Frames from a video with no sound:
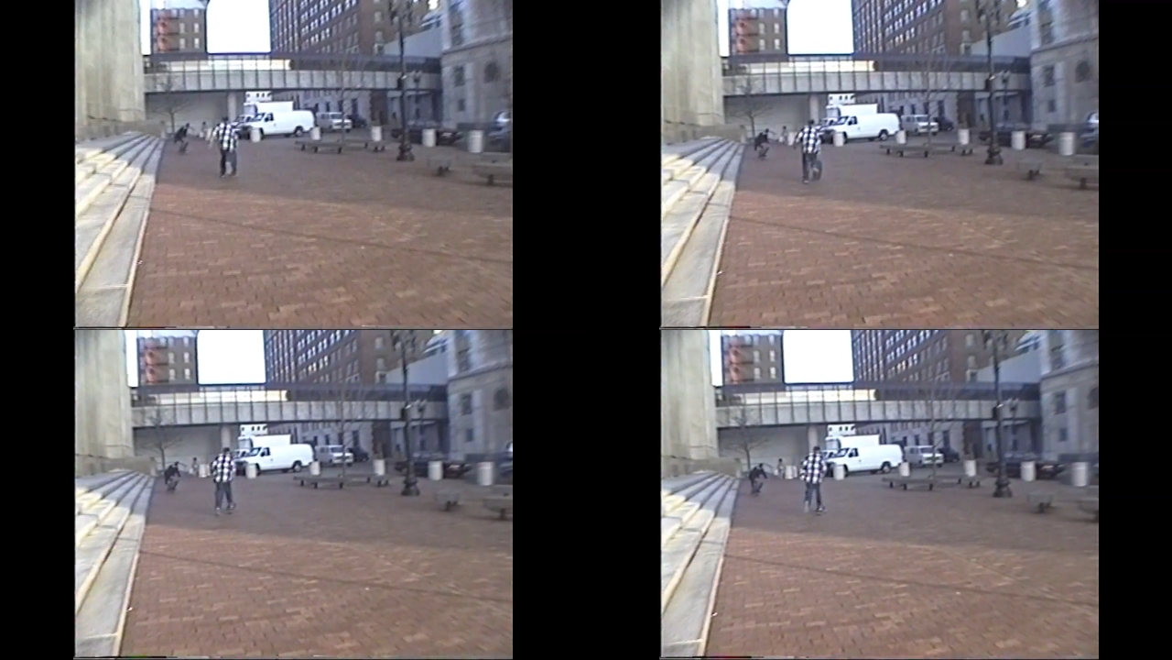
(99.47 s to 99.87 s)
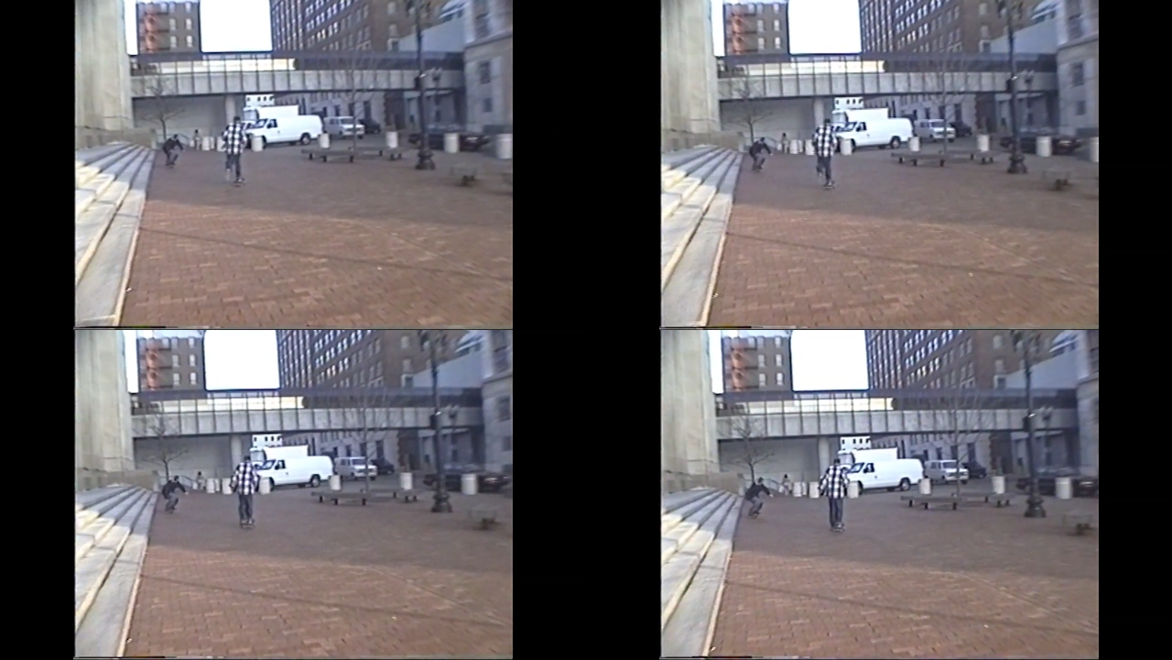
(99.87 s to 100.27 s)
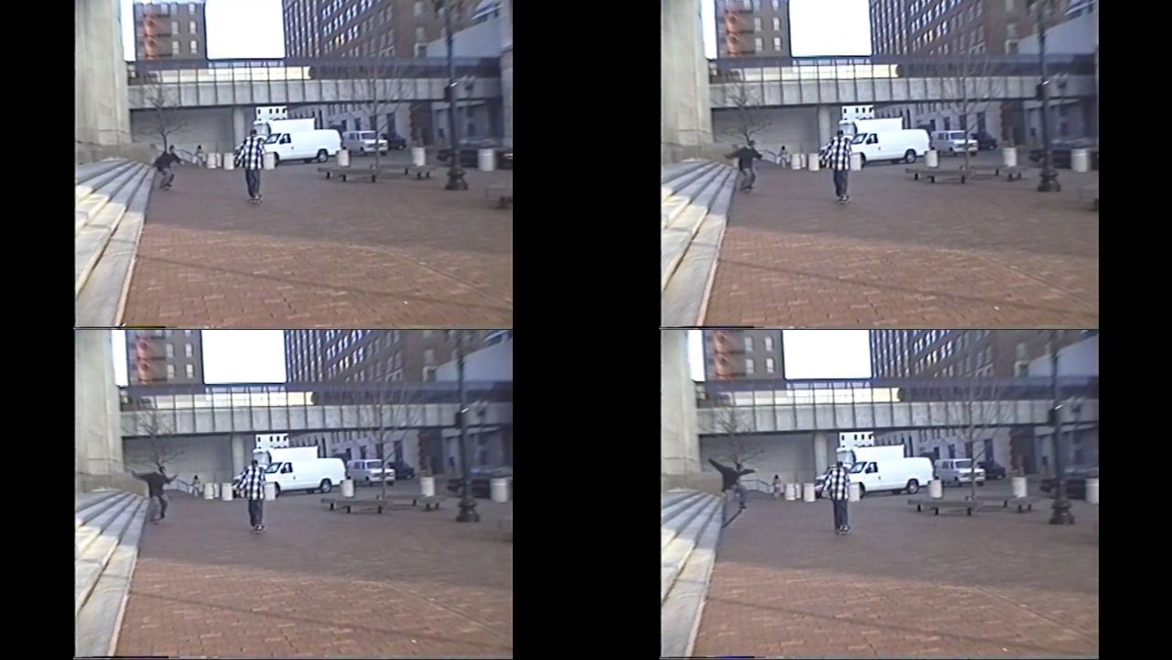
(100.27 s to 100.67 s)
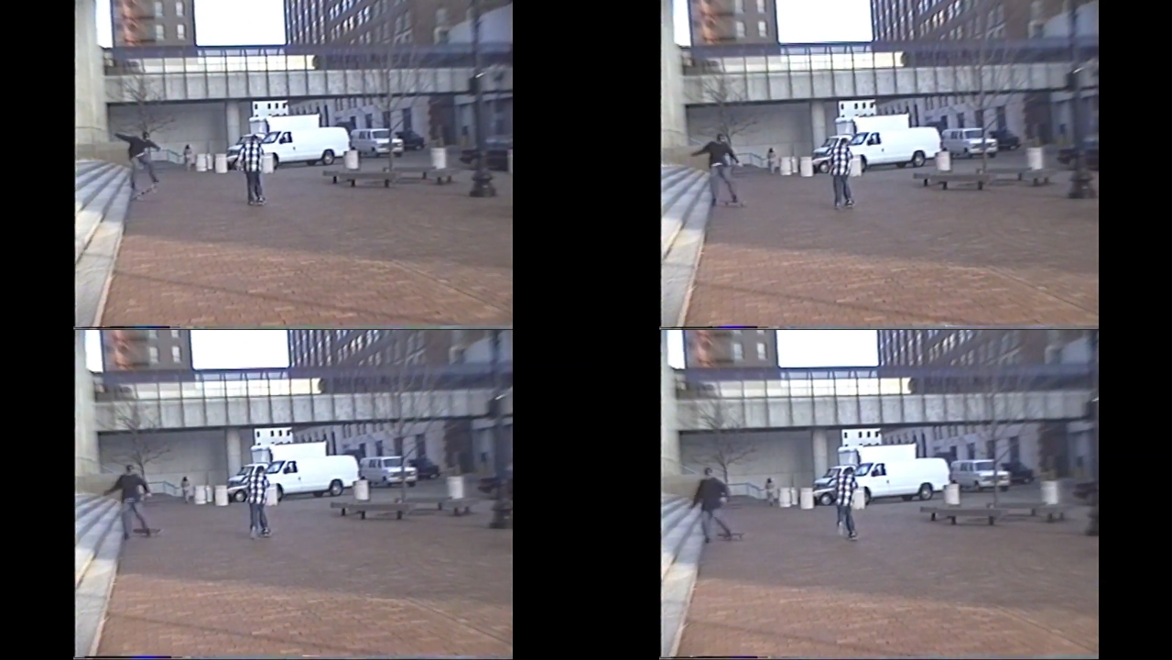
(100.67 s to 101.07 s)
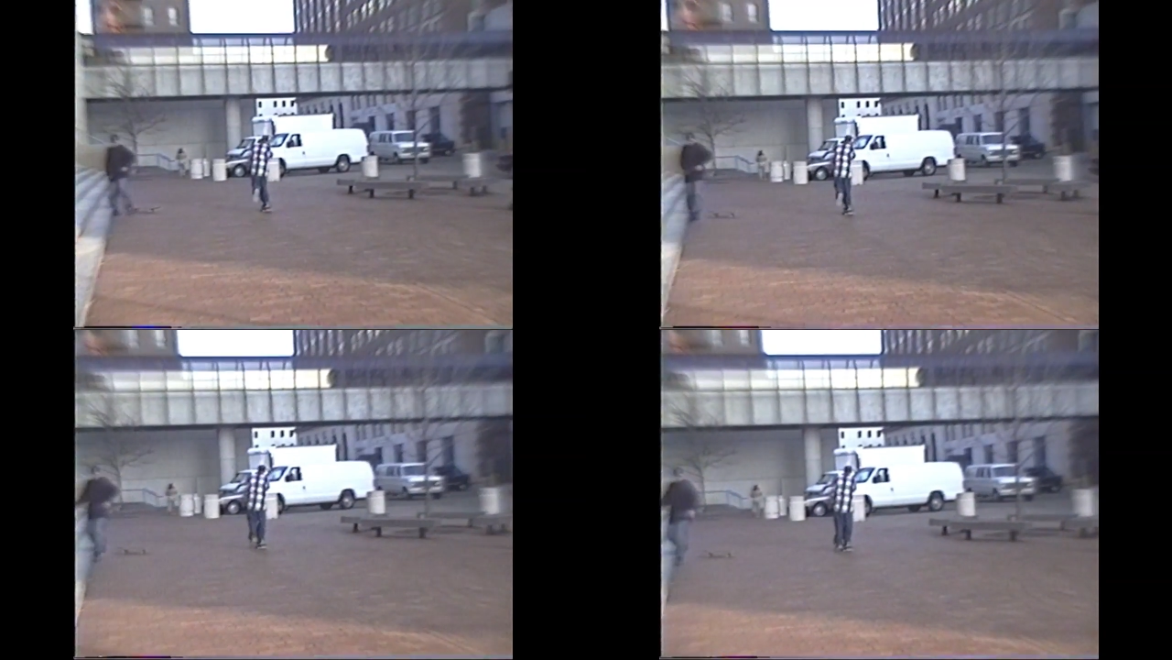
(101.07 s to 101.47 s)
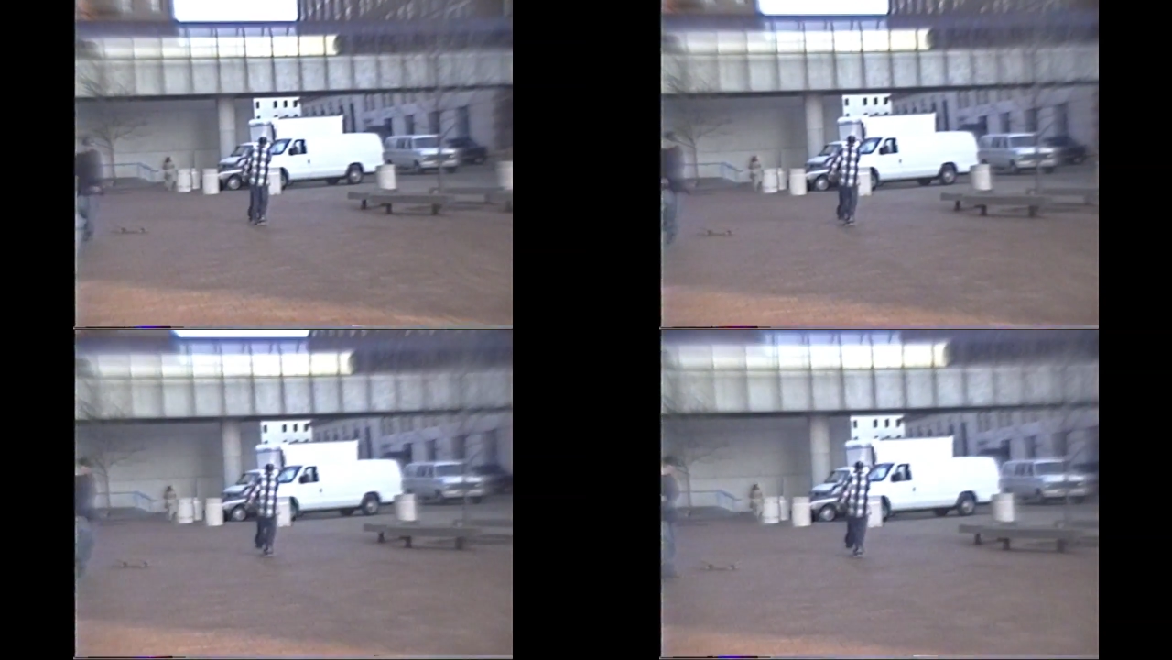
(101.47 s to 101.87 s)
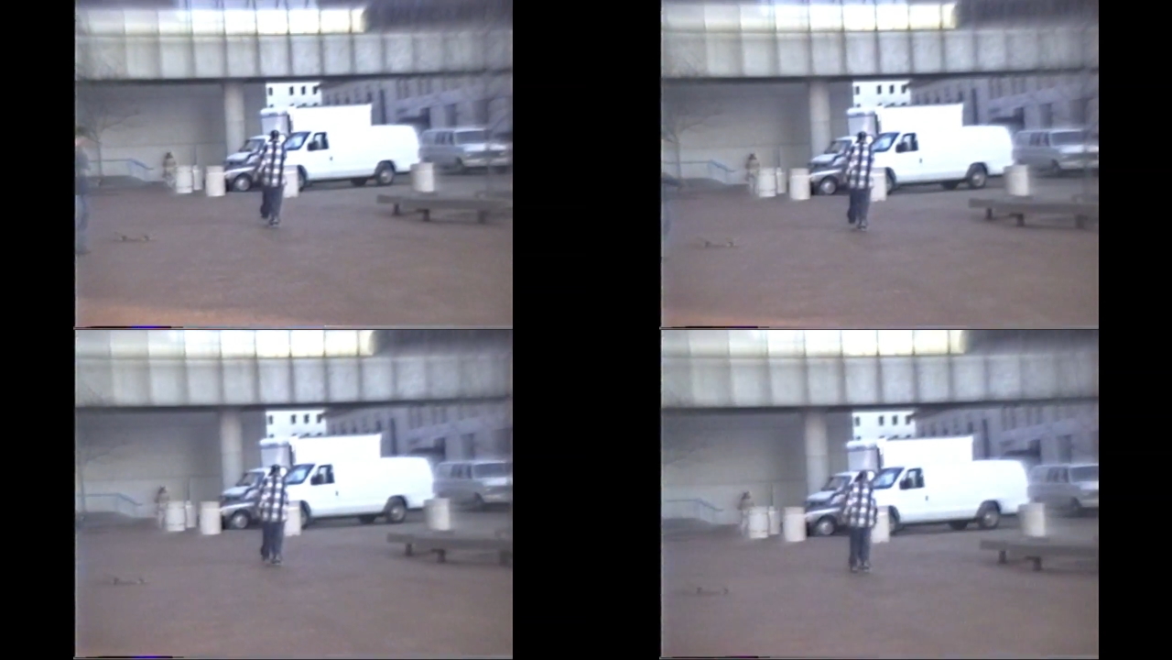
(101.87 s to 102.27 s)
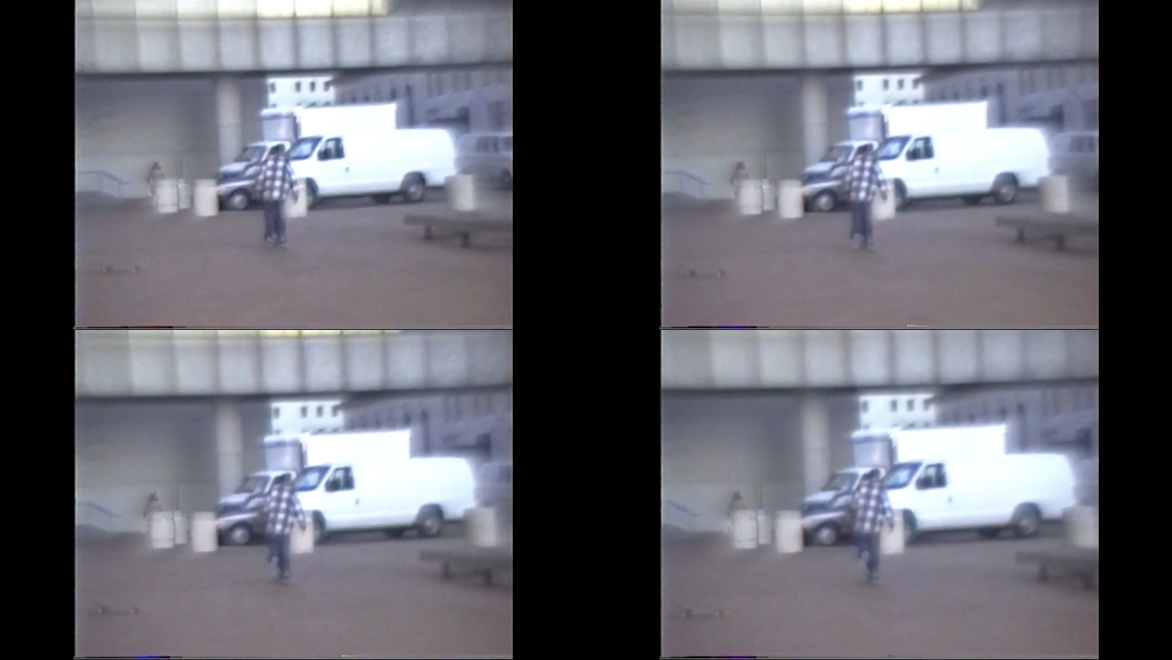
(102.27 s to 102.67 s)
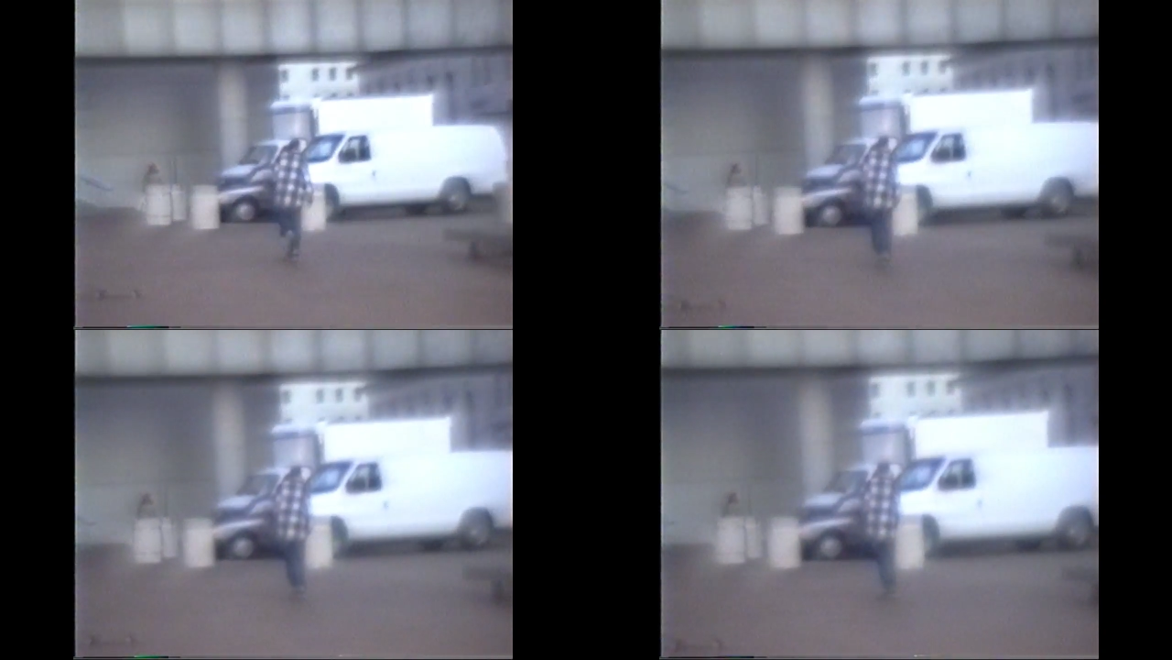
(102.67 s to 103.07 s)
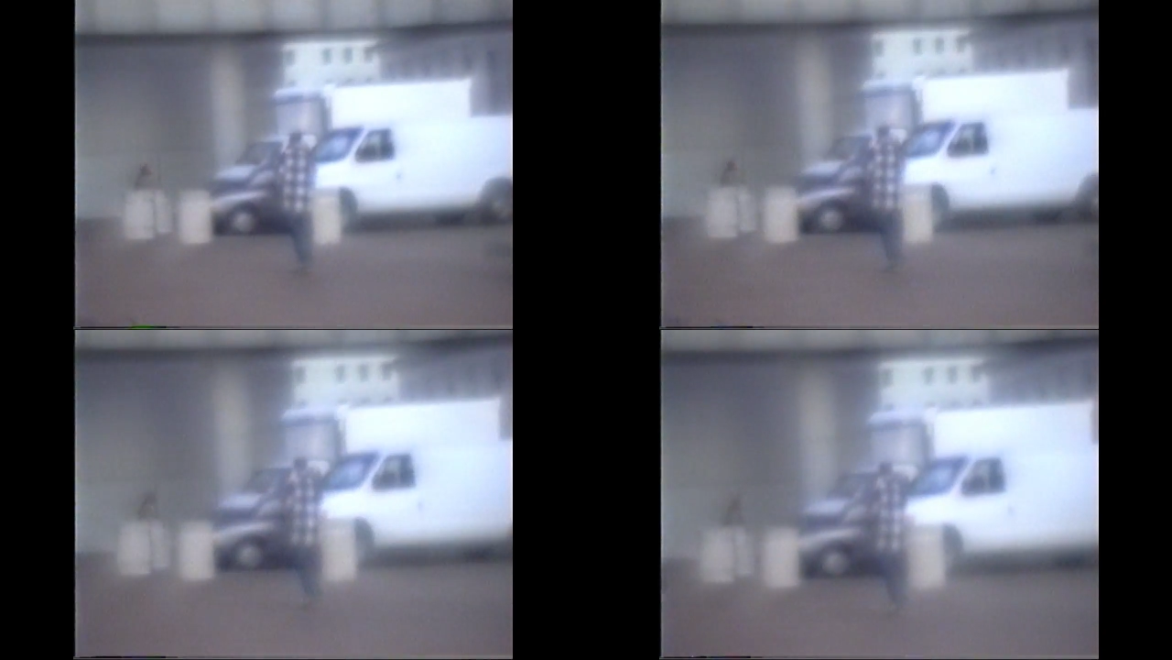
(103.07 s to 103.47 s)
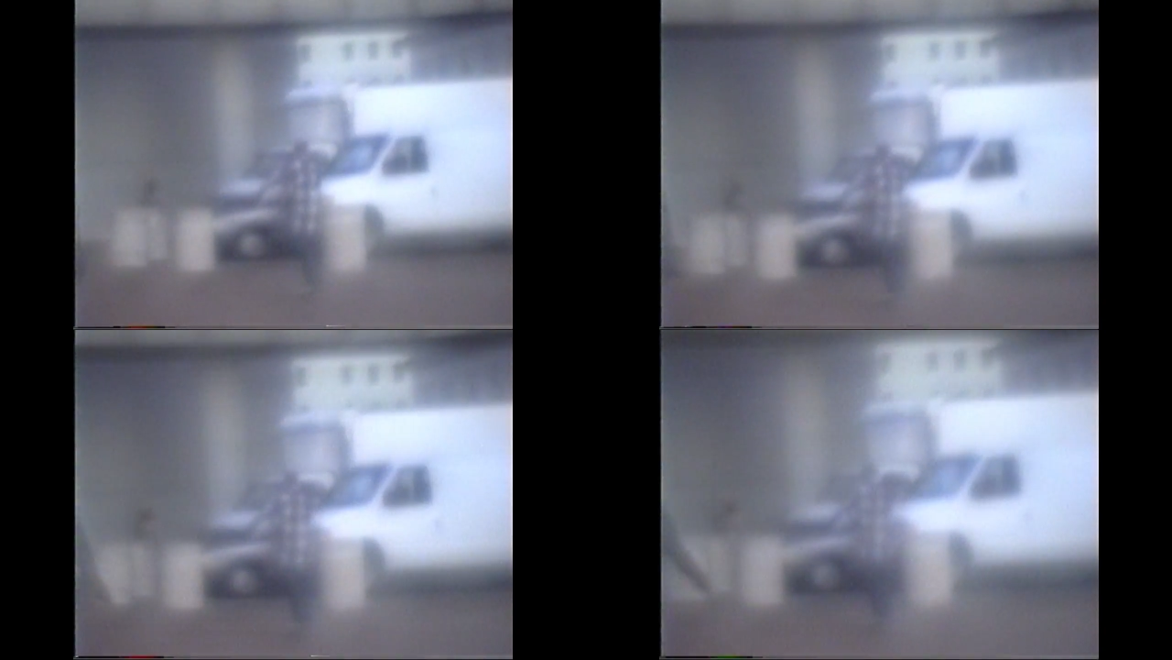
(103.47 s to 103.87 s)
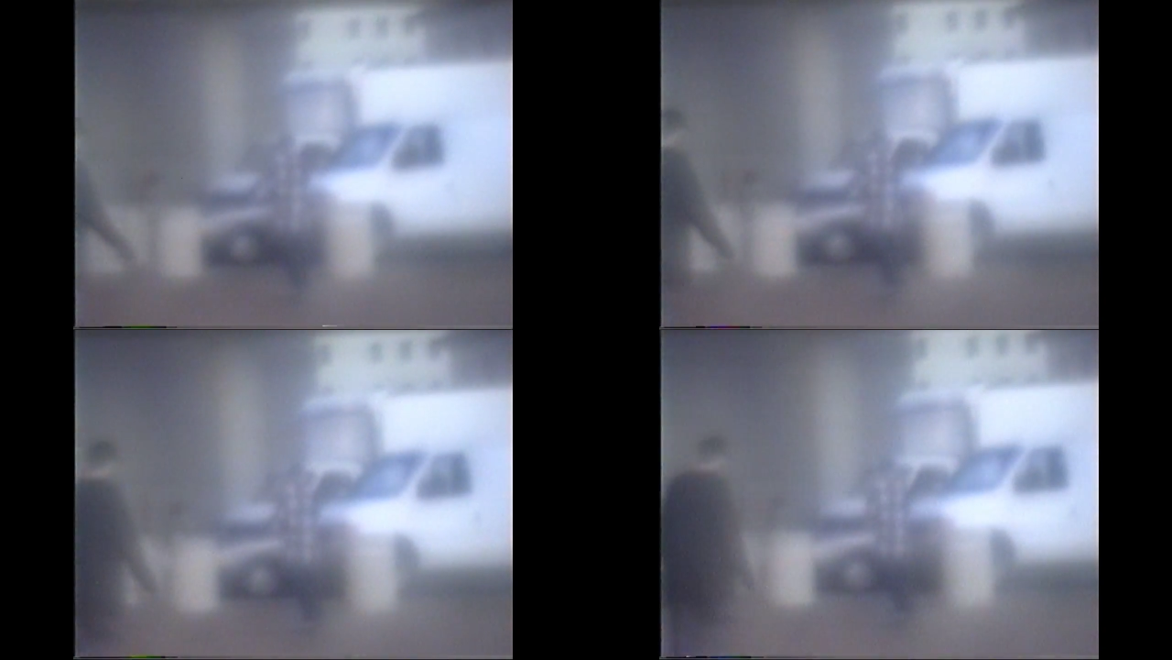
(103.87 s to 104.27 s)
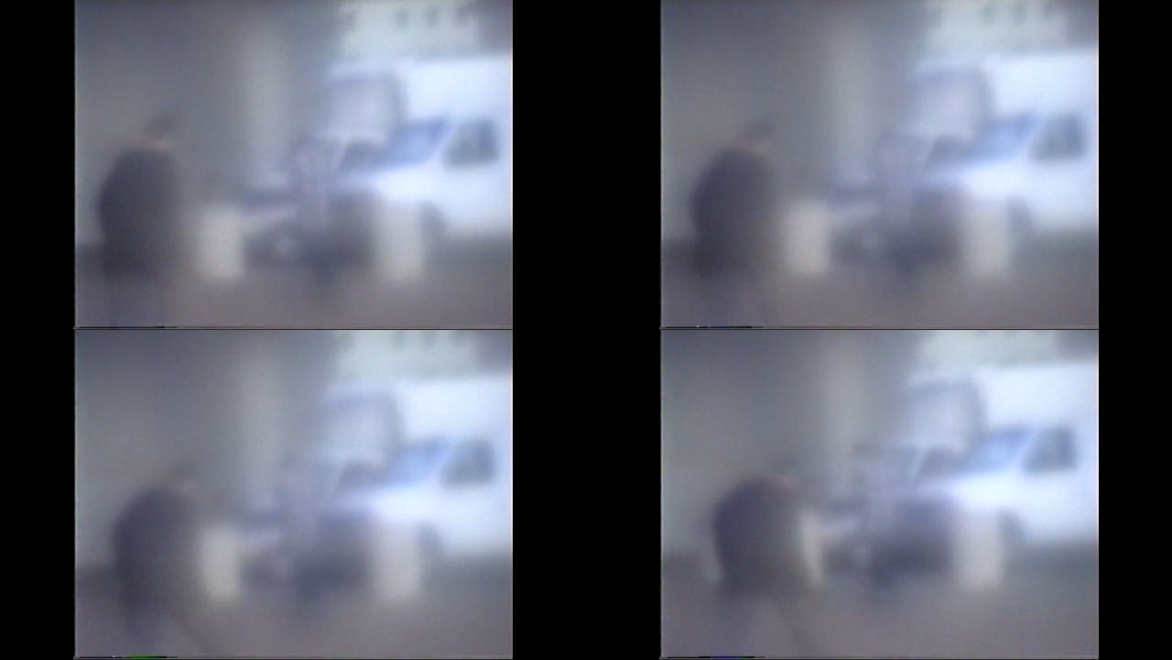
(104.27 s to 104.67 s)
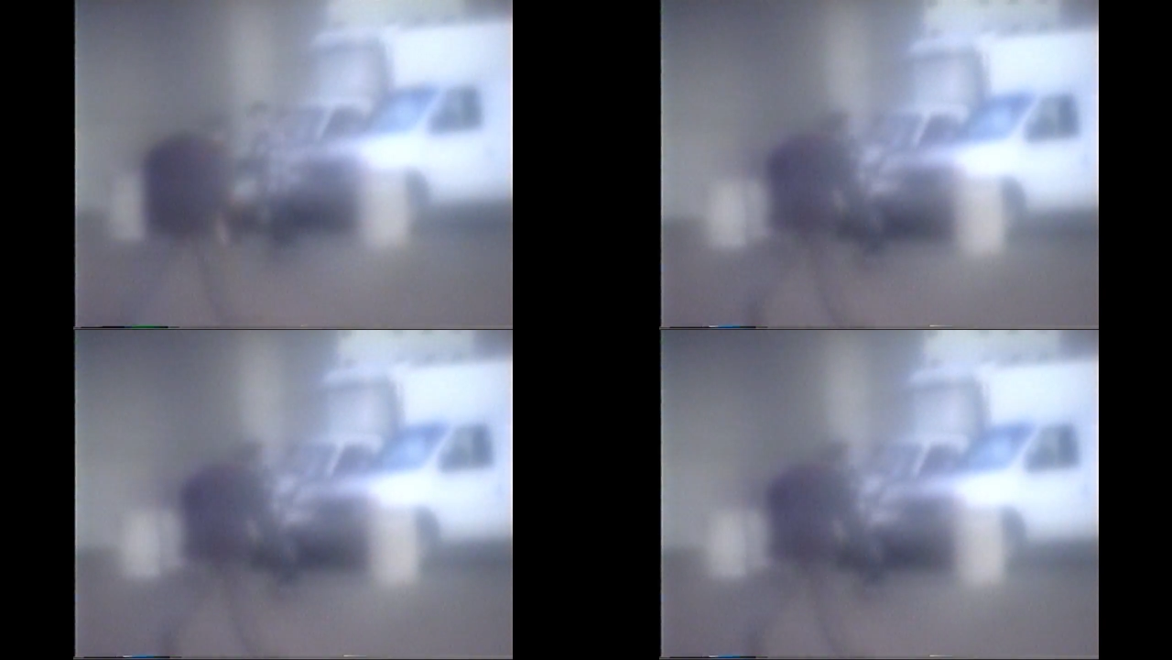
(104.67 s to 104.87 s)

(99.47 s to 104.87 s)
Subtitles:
No face is visible, so there are no lips to read.